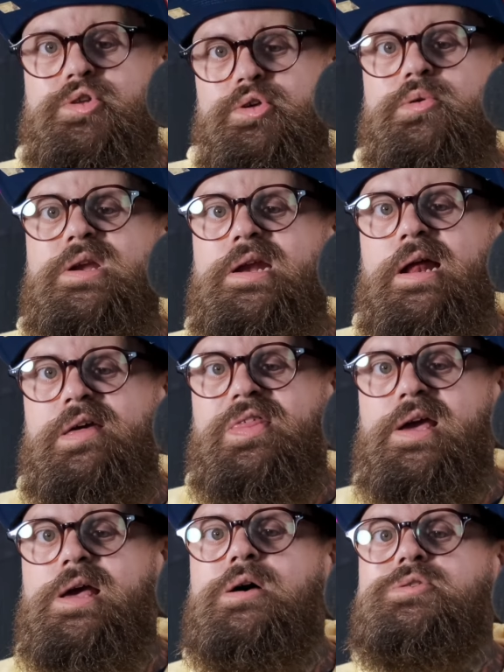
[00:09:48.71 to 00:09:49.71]
you need
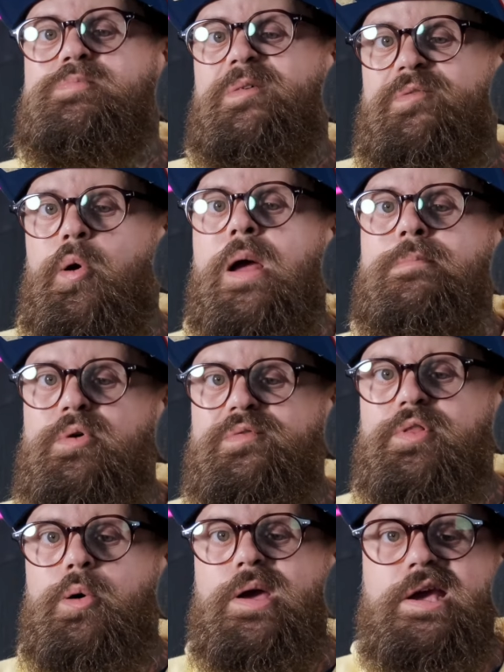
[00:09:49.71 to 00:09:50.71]
anything else before I move
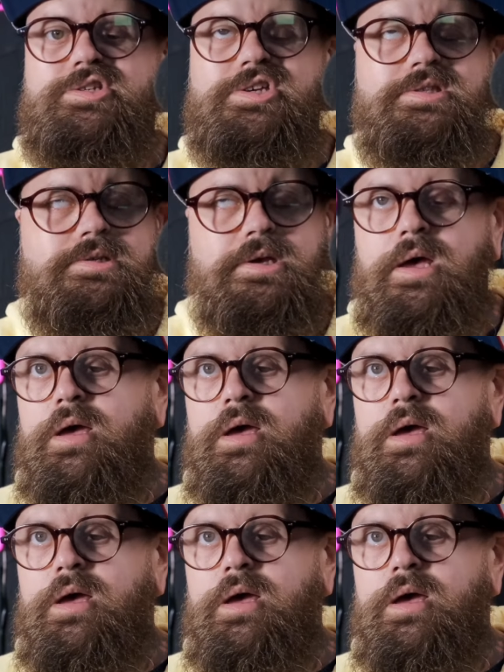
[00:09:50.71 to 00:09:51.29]
locations?